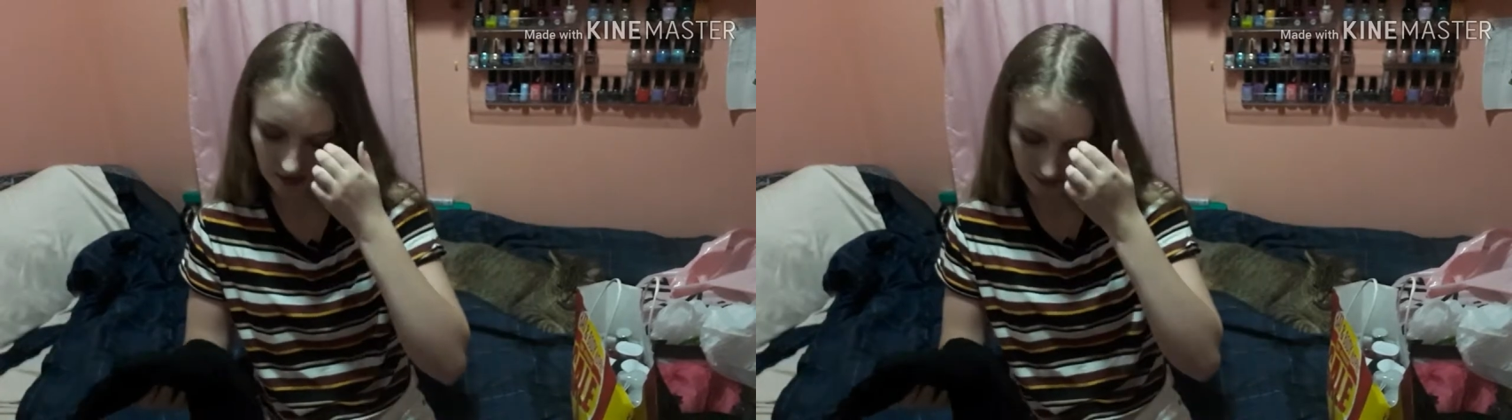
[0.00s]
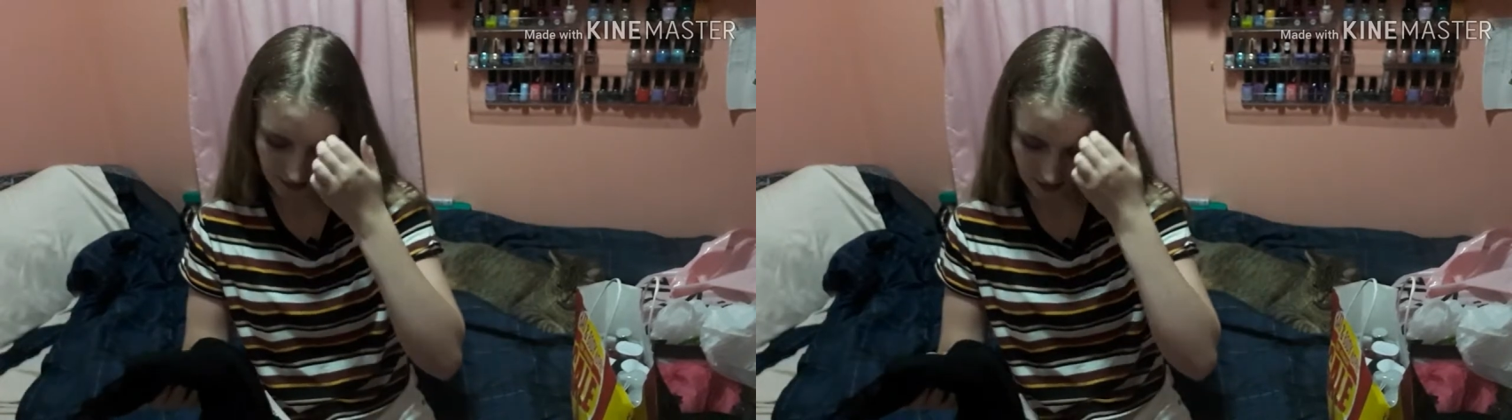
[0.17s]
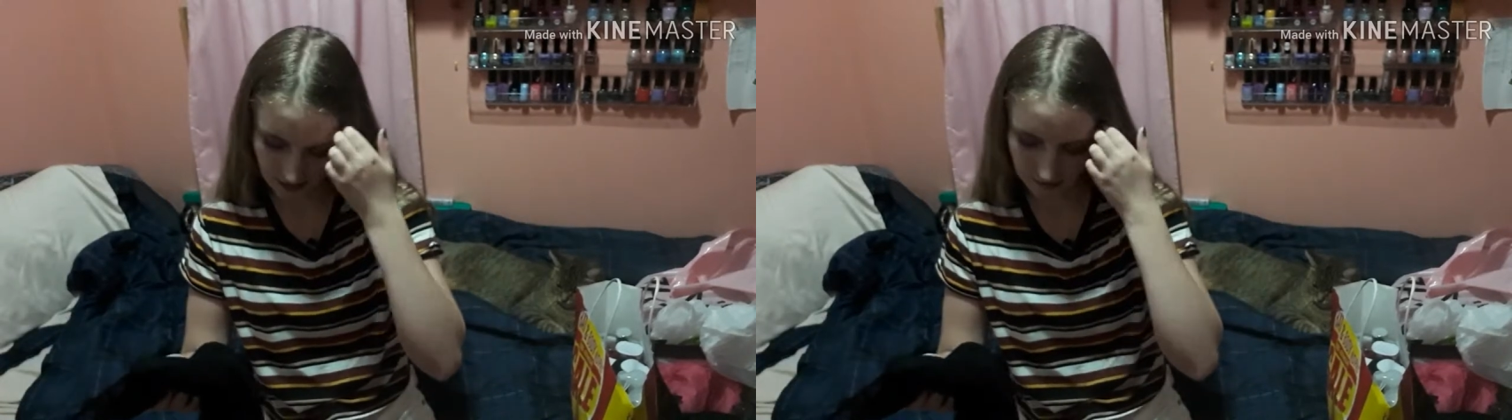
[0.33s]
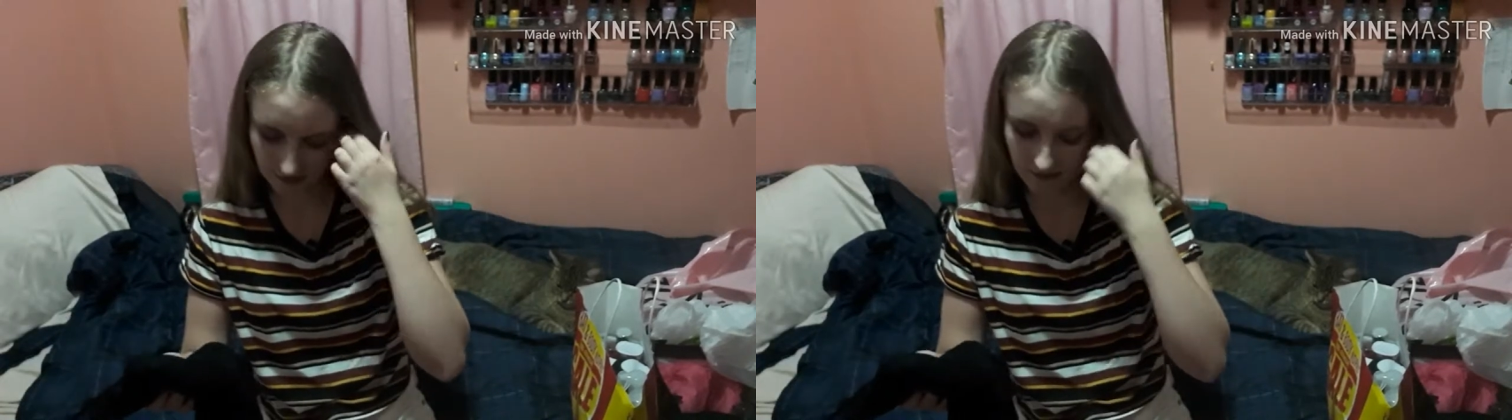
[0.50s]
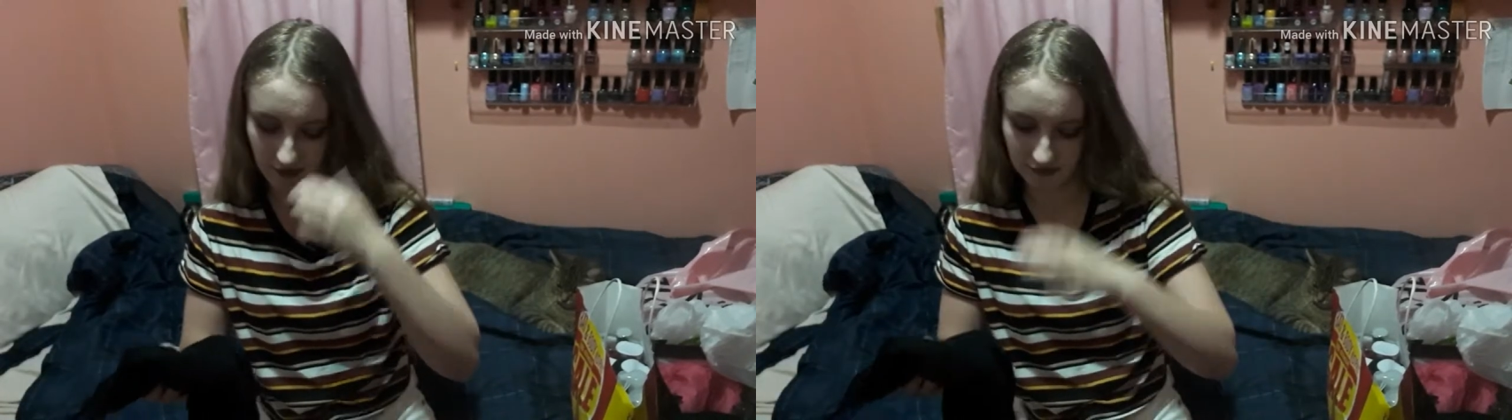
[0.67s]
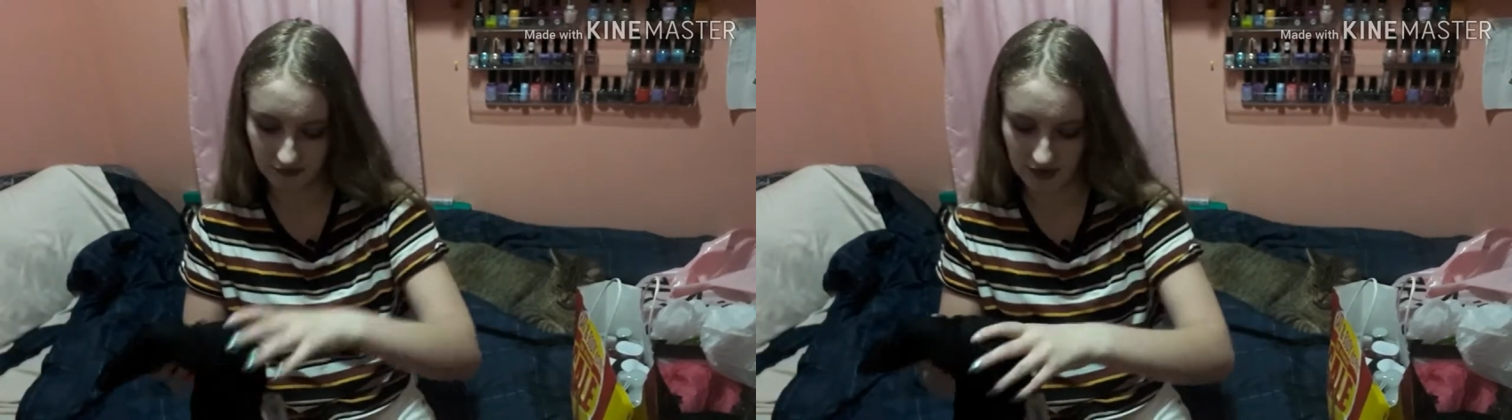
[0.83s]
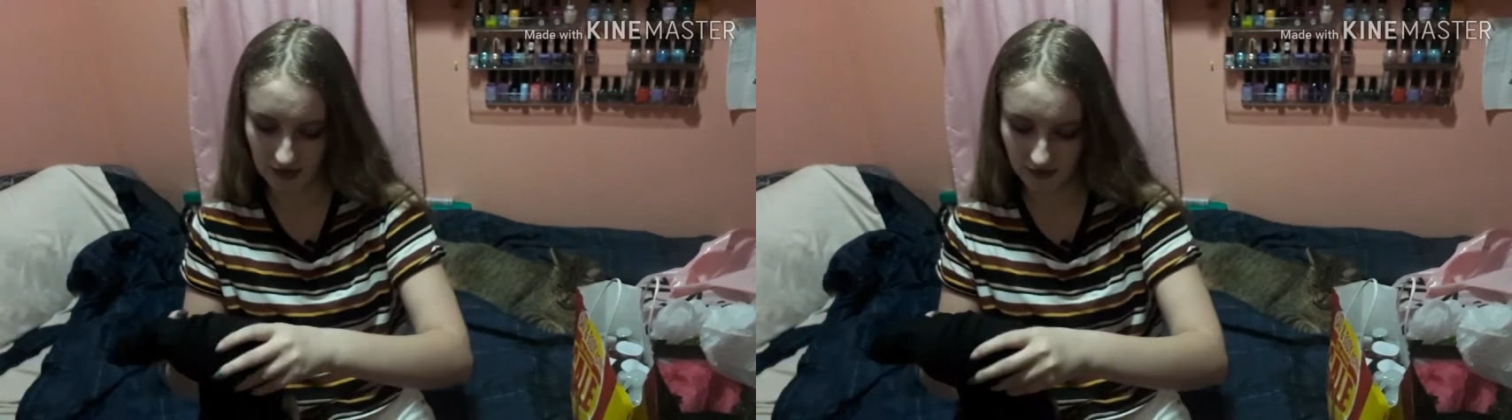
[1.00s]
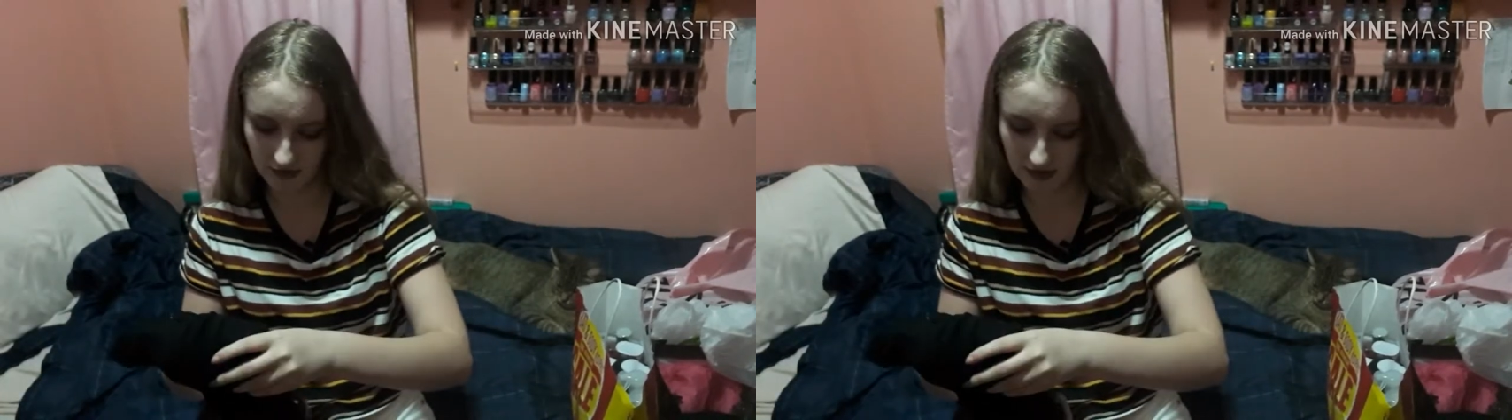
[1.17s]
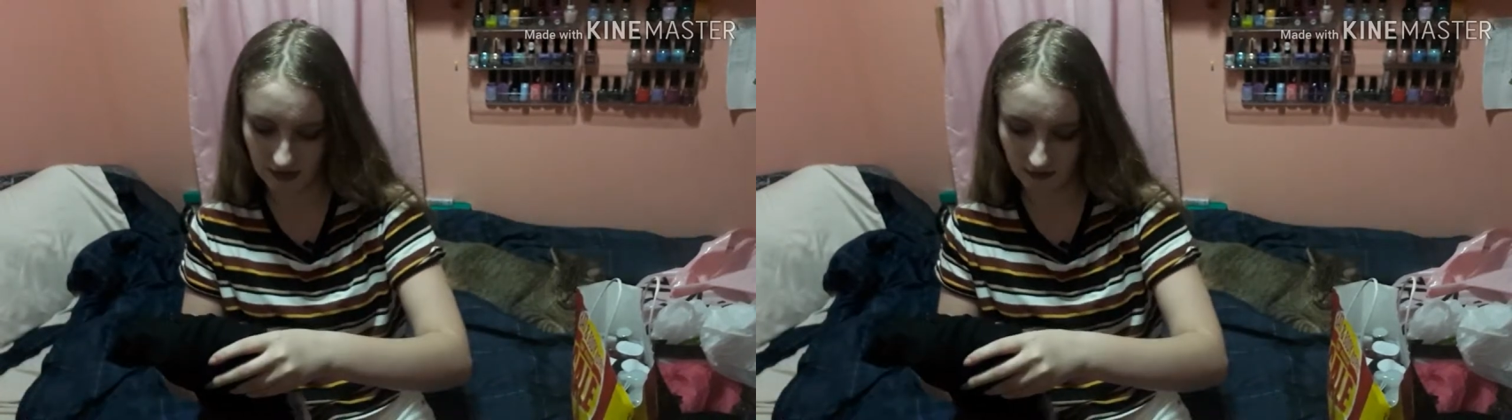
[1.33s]
but it was a mess in
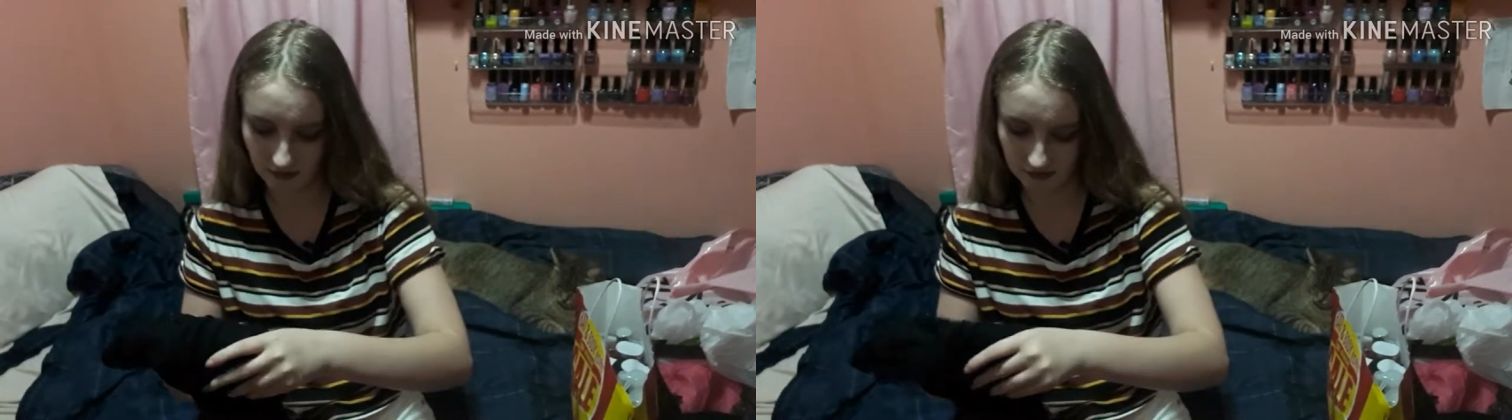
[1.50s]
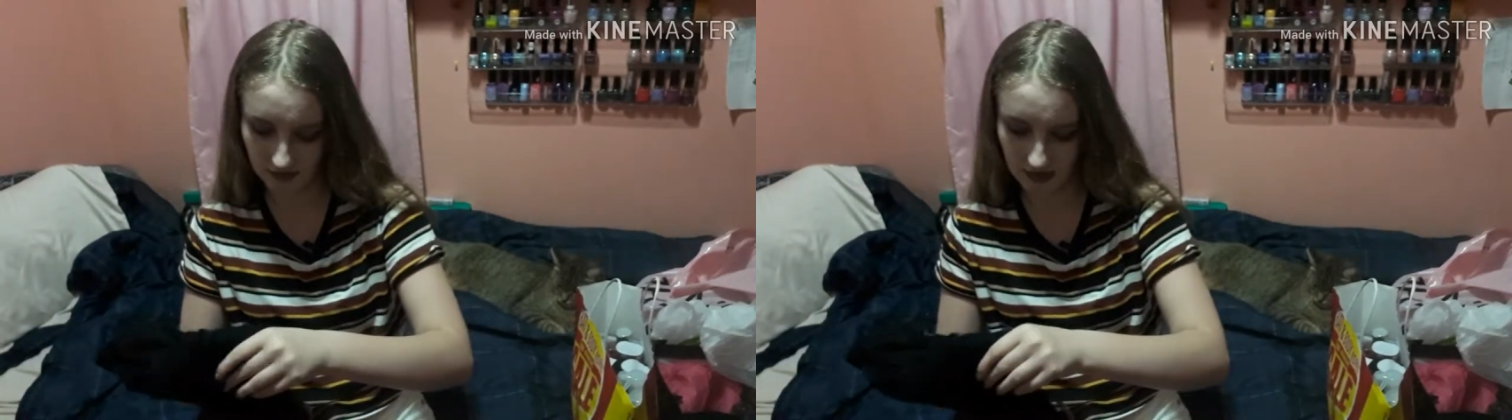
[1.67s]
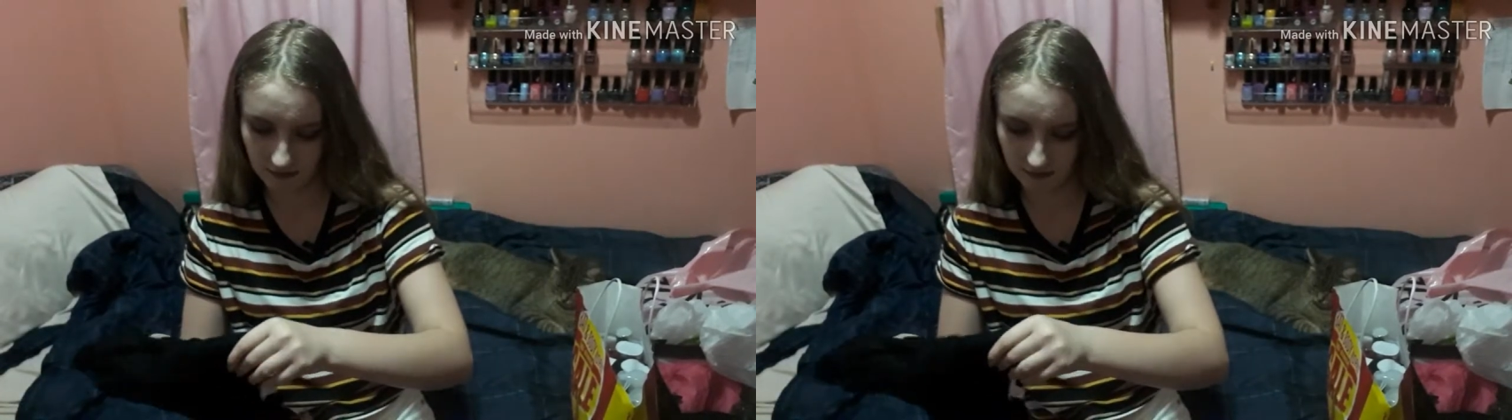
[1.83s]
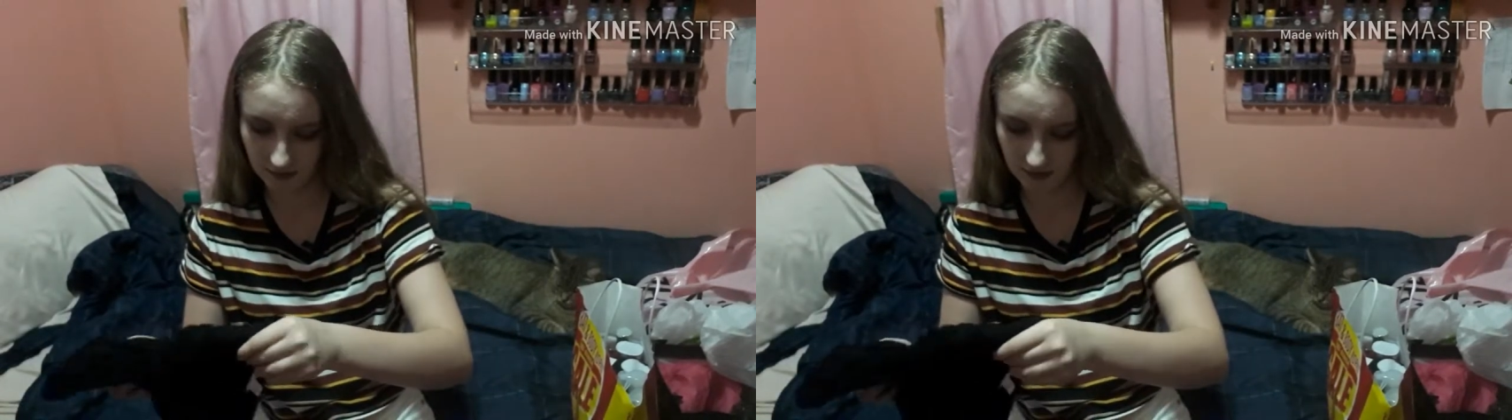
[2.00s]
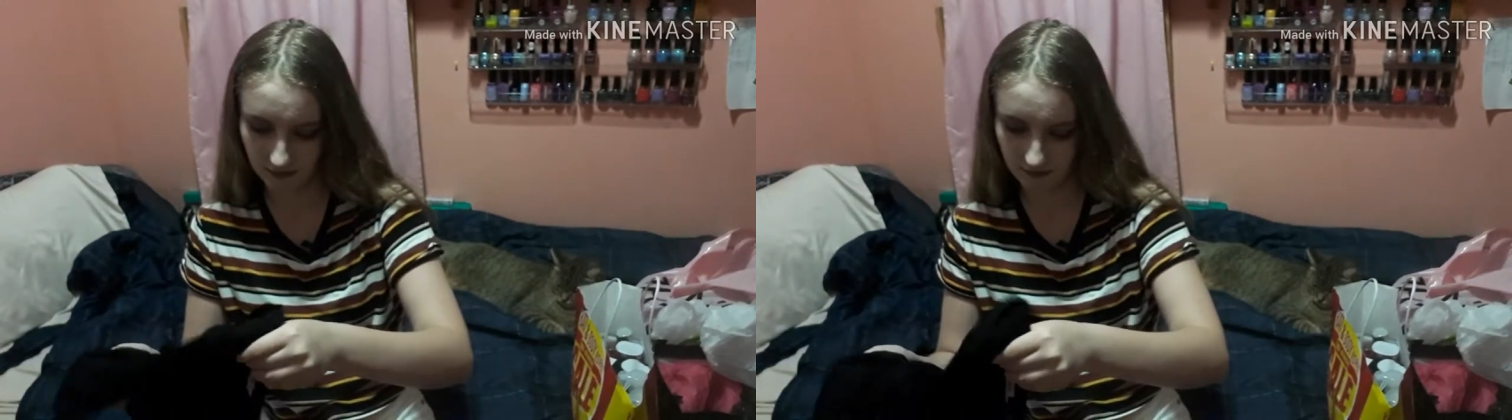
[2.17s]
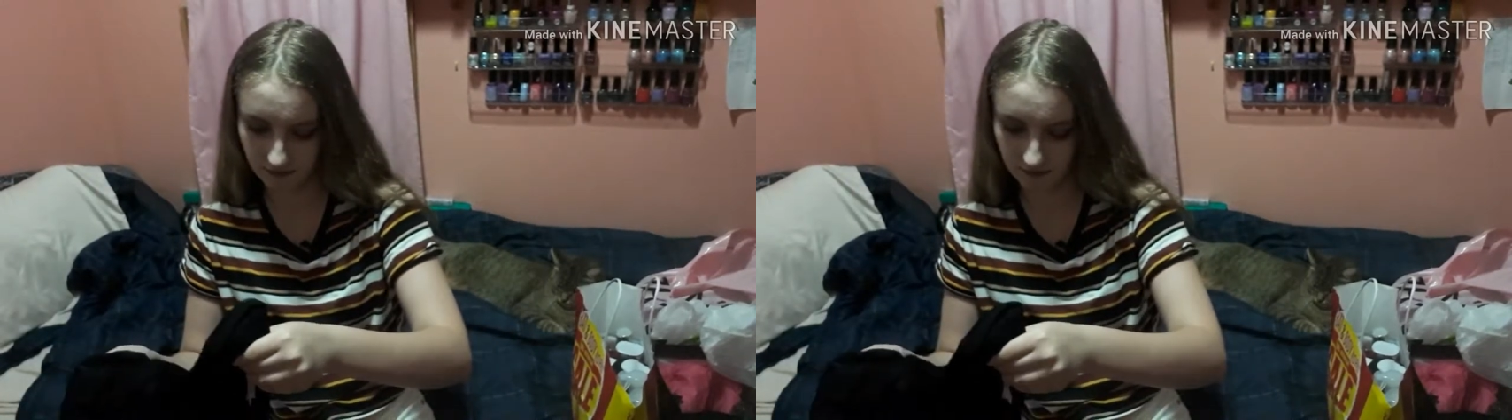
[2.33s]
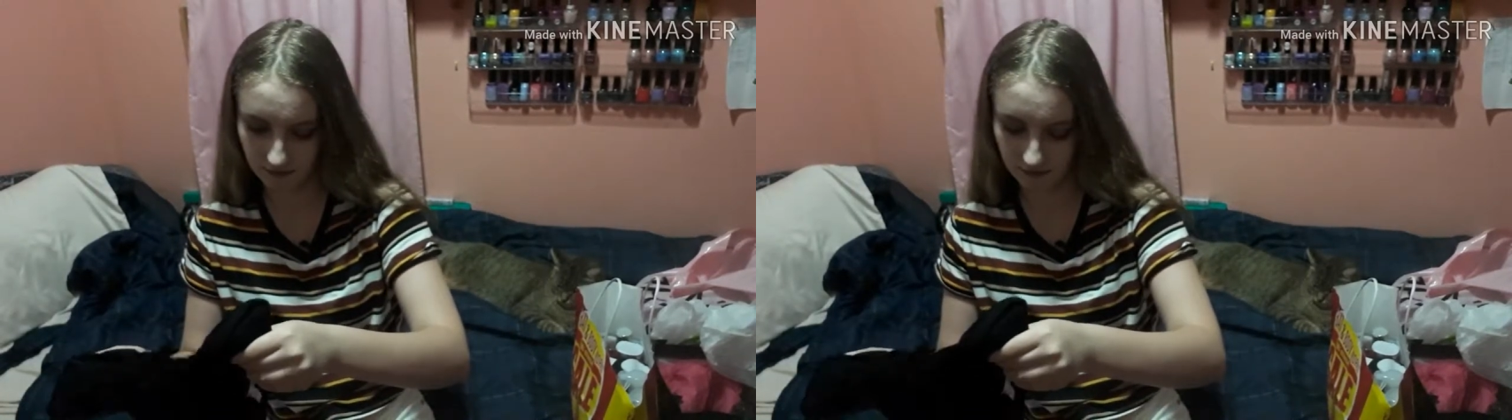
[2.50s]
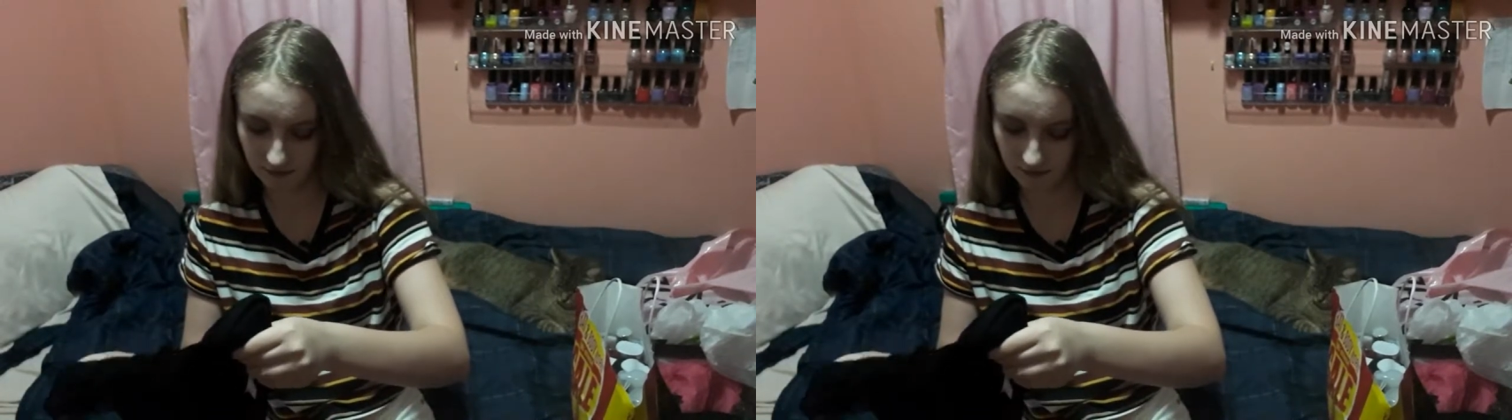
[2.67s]
here, and I wasn't able to